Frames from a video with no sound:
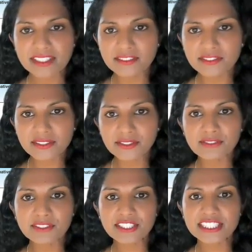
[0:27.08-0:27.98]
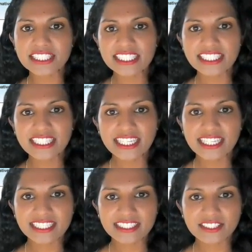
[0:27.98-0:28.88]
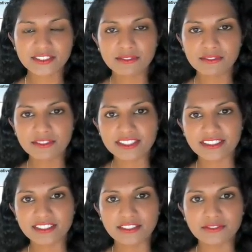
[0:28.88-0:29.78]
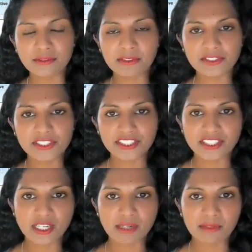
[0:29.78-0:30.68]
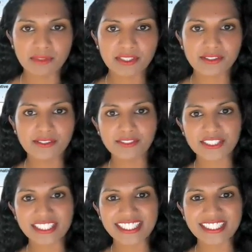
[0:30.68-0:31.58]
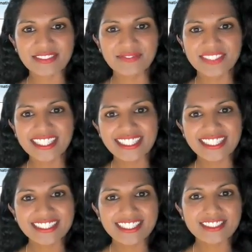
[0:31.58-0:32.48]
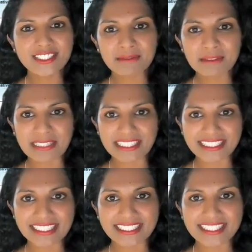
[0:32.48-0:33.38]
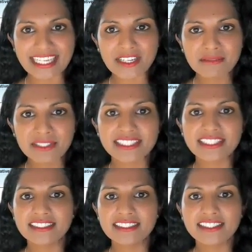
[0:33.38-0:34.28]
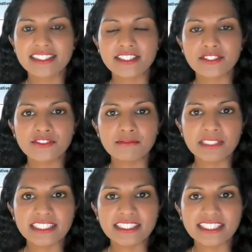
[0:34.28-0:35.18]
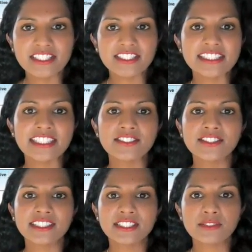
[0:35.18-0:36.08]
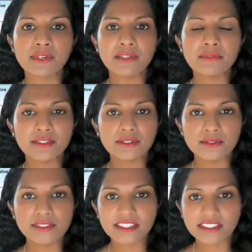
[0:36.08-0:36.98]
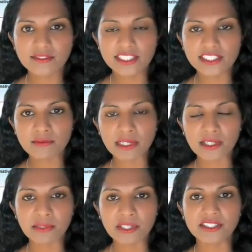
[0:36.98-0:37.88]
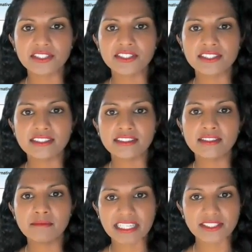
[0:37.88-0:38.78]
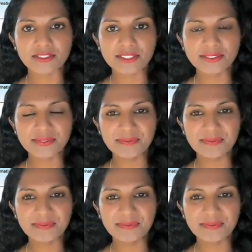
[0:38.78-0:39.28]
at Yale University and Dr. Arun Sanyal from the Virginia Commonwealth University. Dr. Abdelmalek, how pressing is this issue of beginning to standardize the way we use non-invasive biomarkers in MASLD?